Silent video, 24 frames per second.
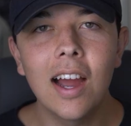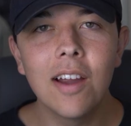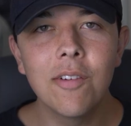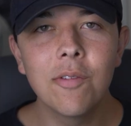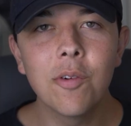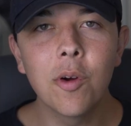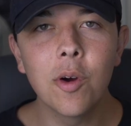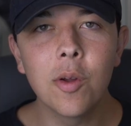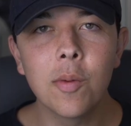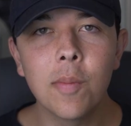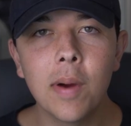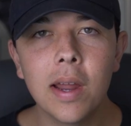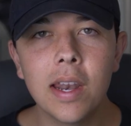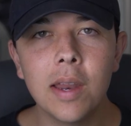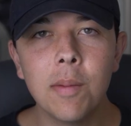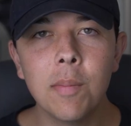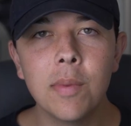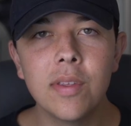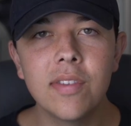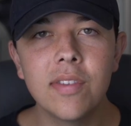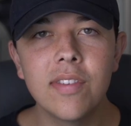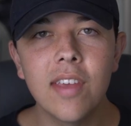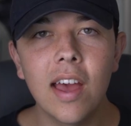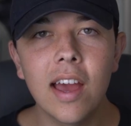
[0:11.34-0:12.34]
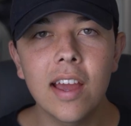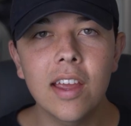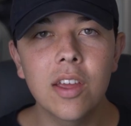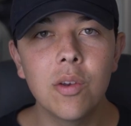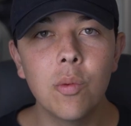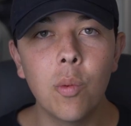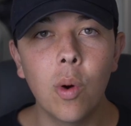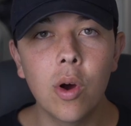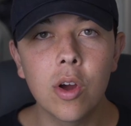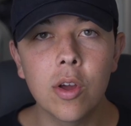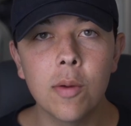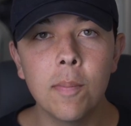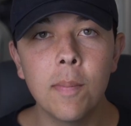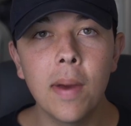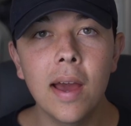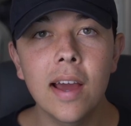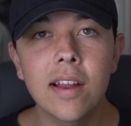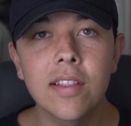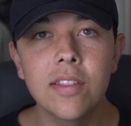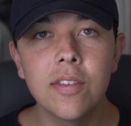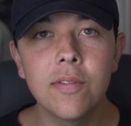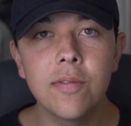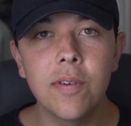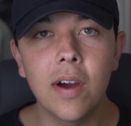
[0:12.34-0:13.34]
Hi everyone, my name is Zach and welcome
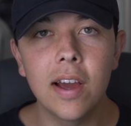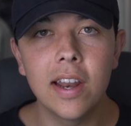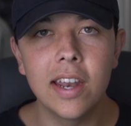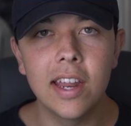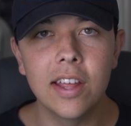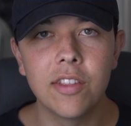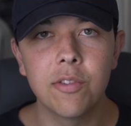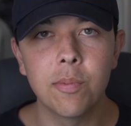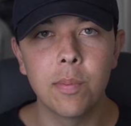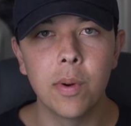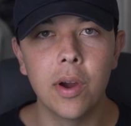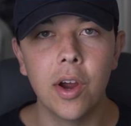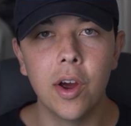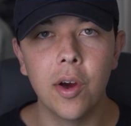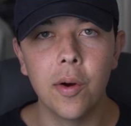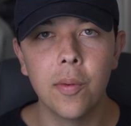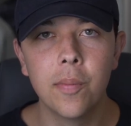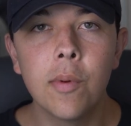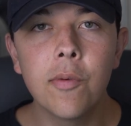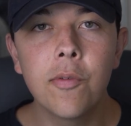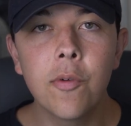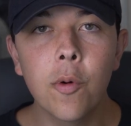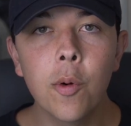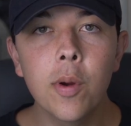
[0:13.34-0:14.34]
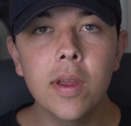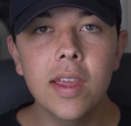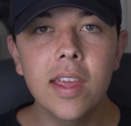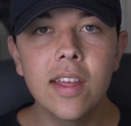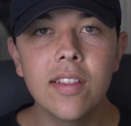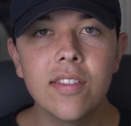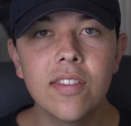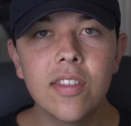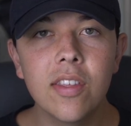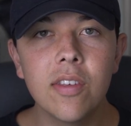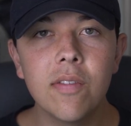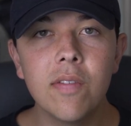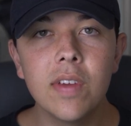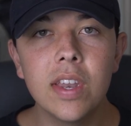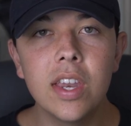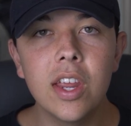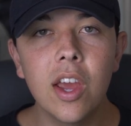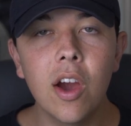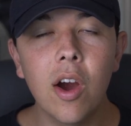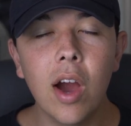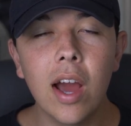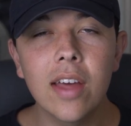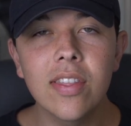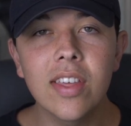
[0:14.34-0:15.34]
back to Finance Bro. Before we get into the
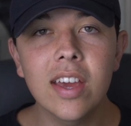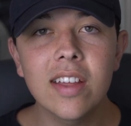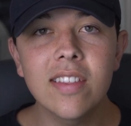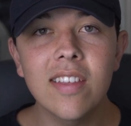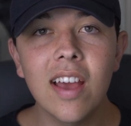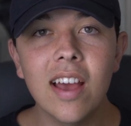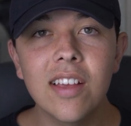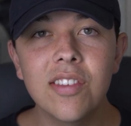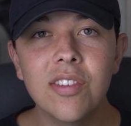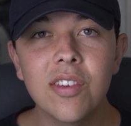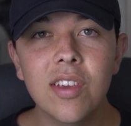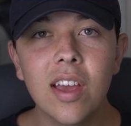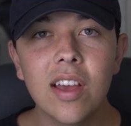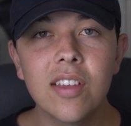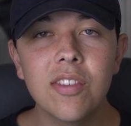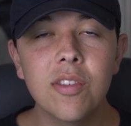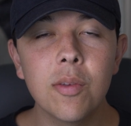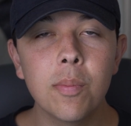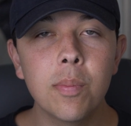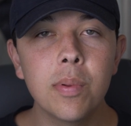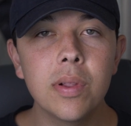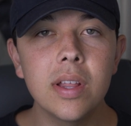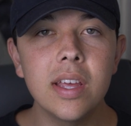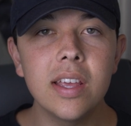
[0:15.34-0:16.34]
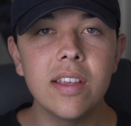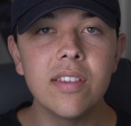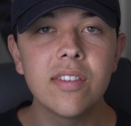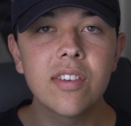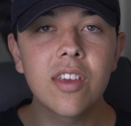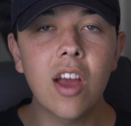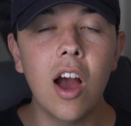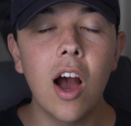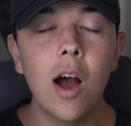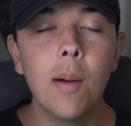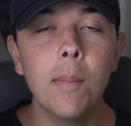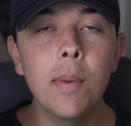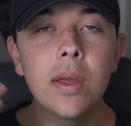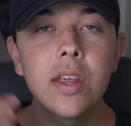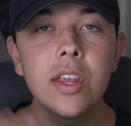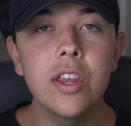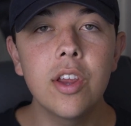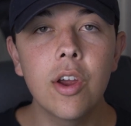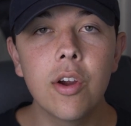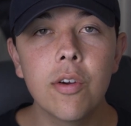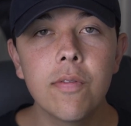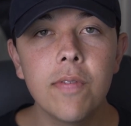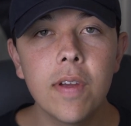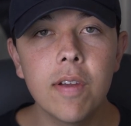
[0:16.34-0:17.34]
video, I'd like to ask you guys to please comment
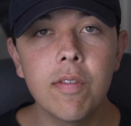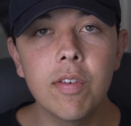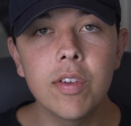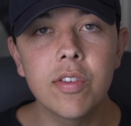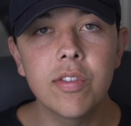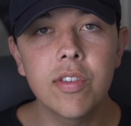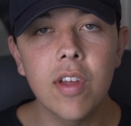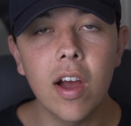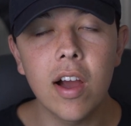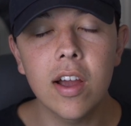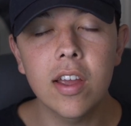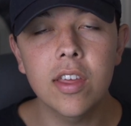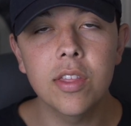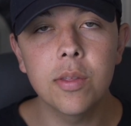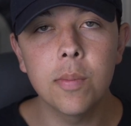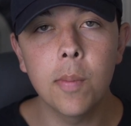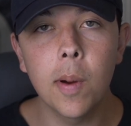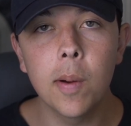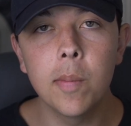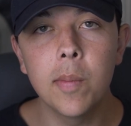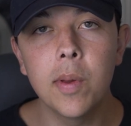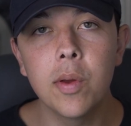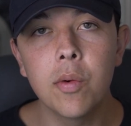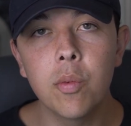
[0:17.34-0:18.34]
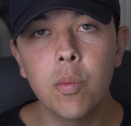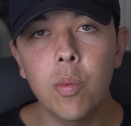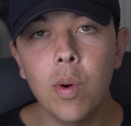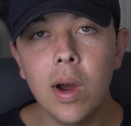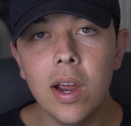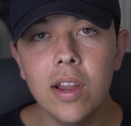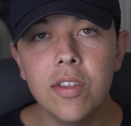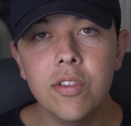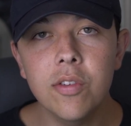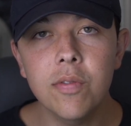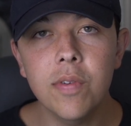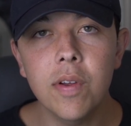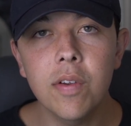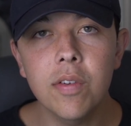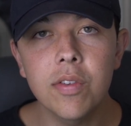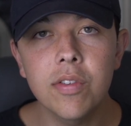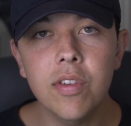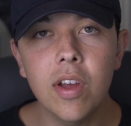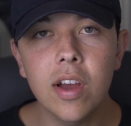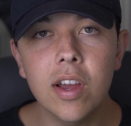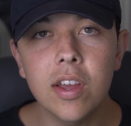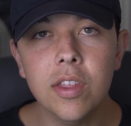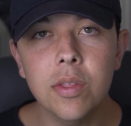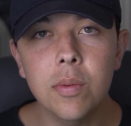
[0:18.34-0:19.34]
your favorite stock of the moment, why it's your favorite
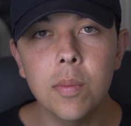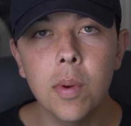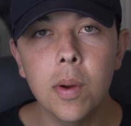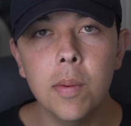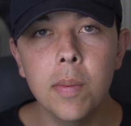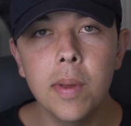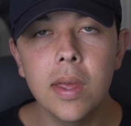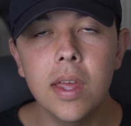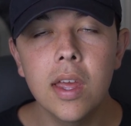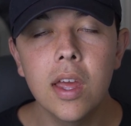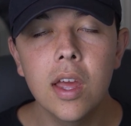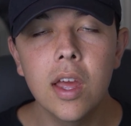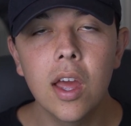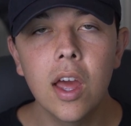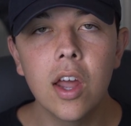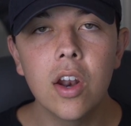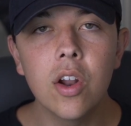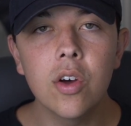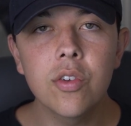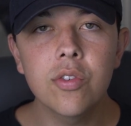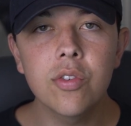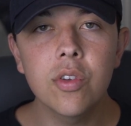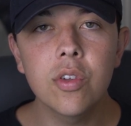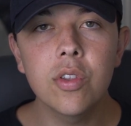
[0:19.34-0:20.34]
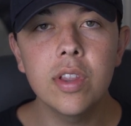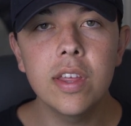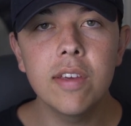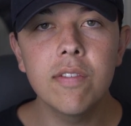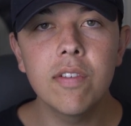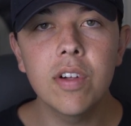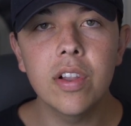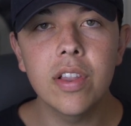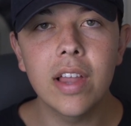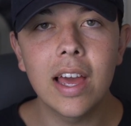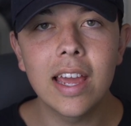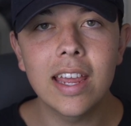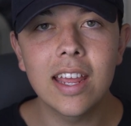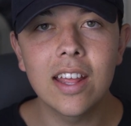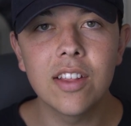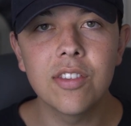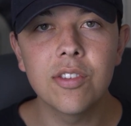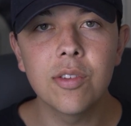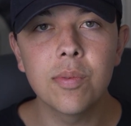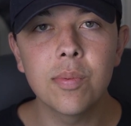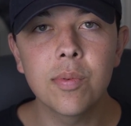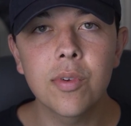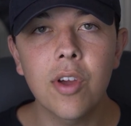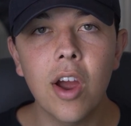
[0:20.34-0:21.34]
stock of the moment, and also leave a like and
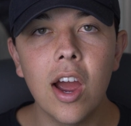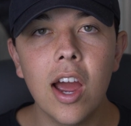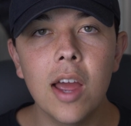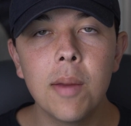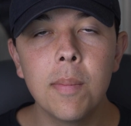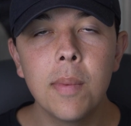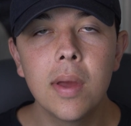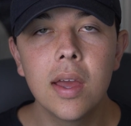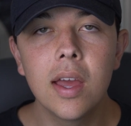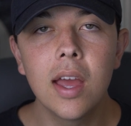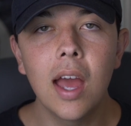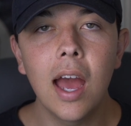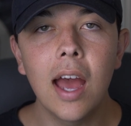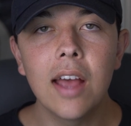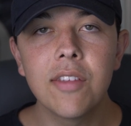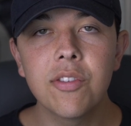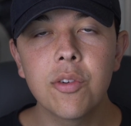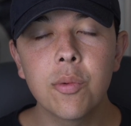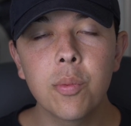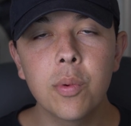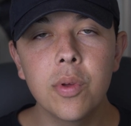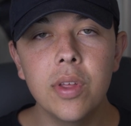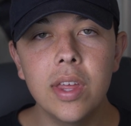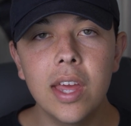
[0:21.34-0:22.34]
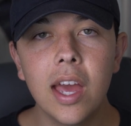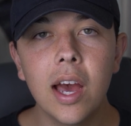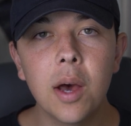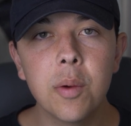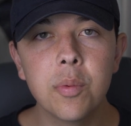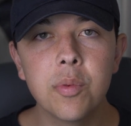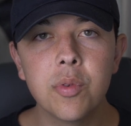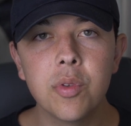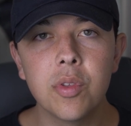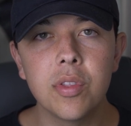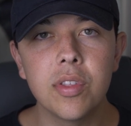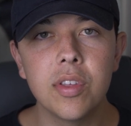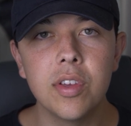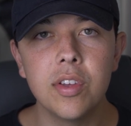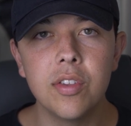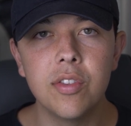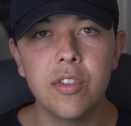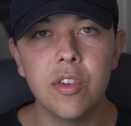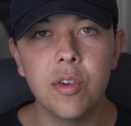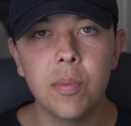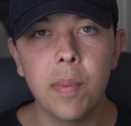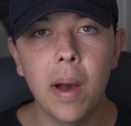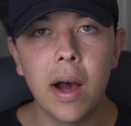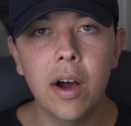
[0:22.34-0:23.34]
subscribe as it really helps with the
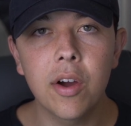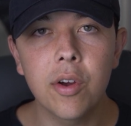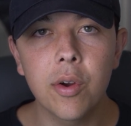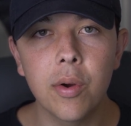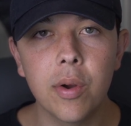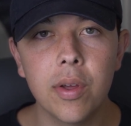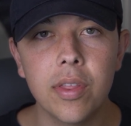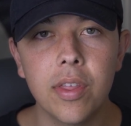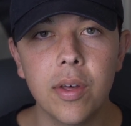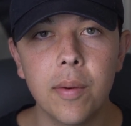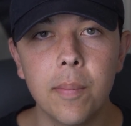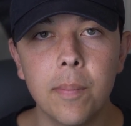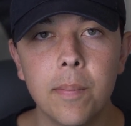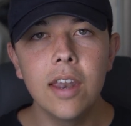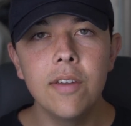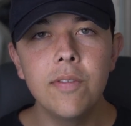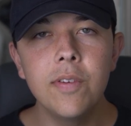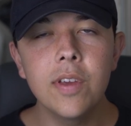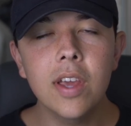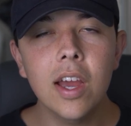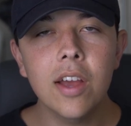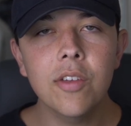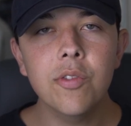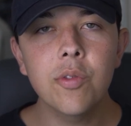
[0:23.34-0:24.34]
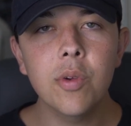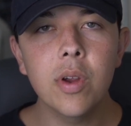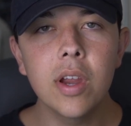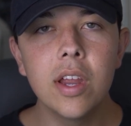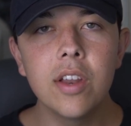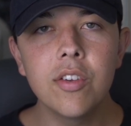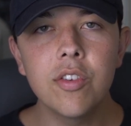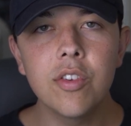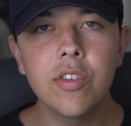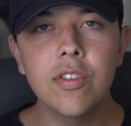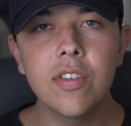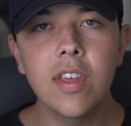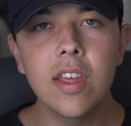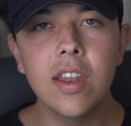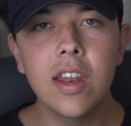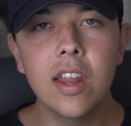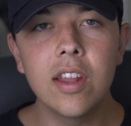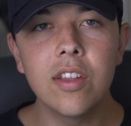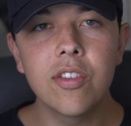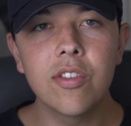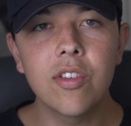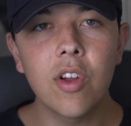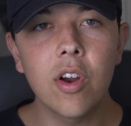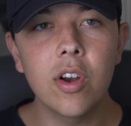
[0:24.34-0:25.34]
YouTube algorithm. And if you guys are interested
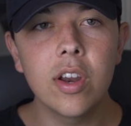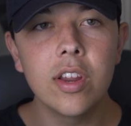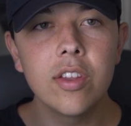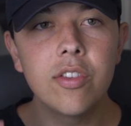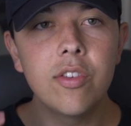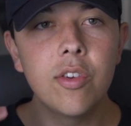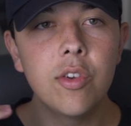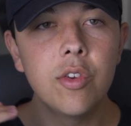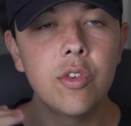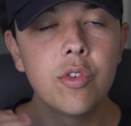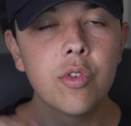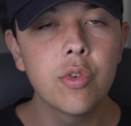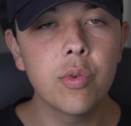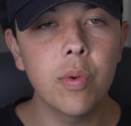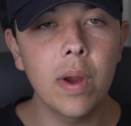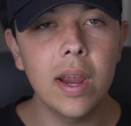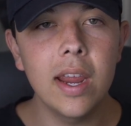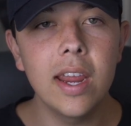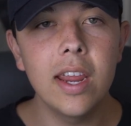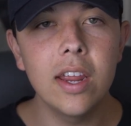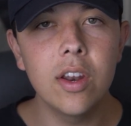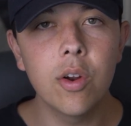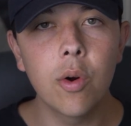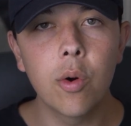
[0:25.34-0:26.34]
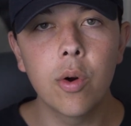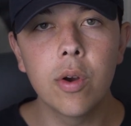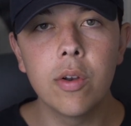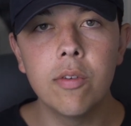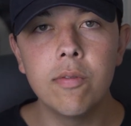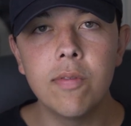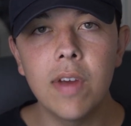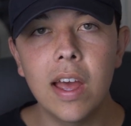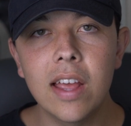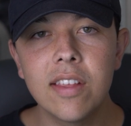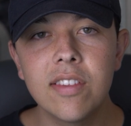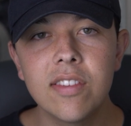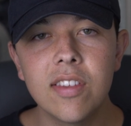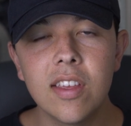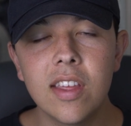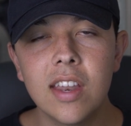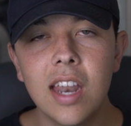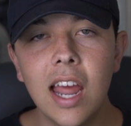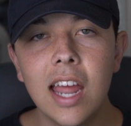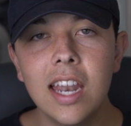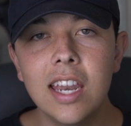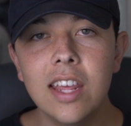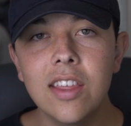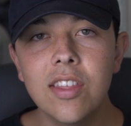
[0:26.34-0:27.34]
in starting to trade or invest in
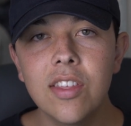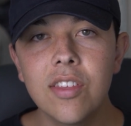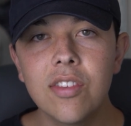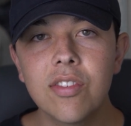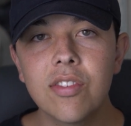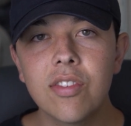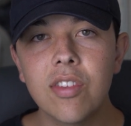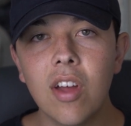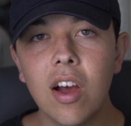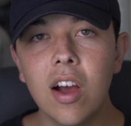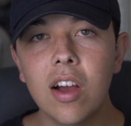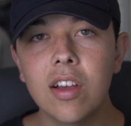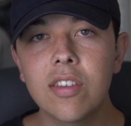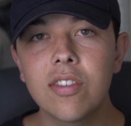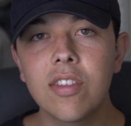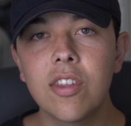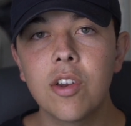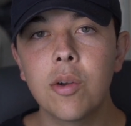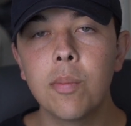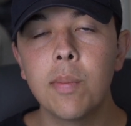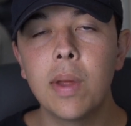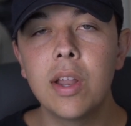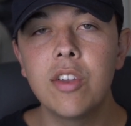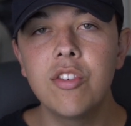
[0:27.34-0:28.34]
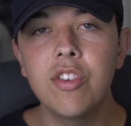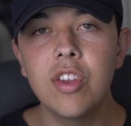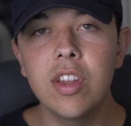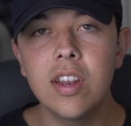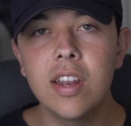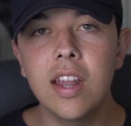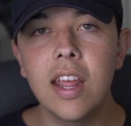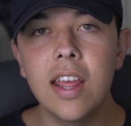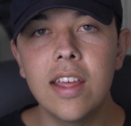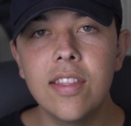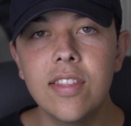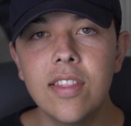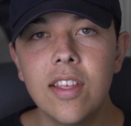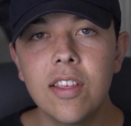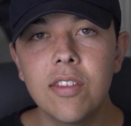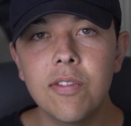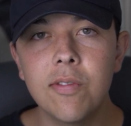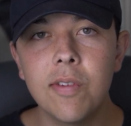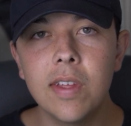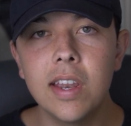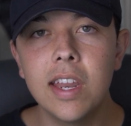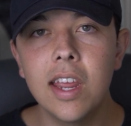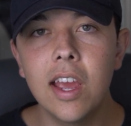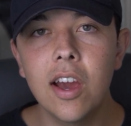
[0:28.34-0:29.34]
any of the stocks that are mentioned in this
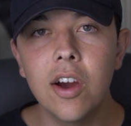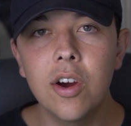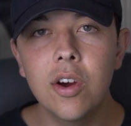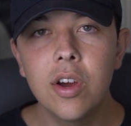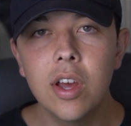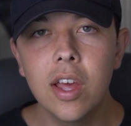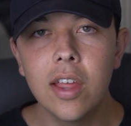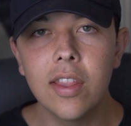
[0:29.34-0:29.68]
video,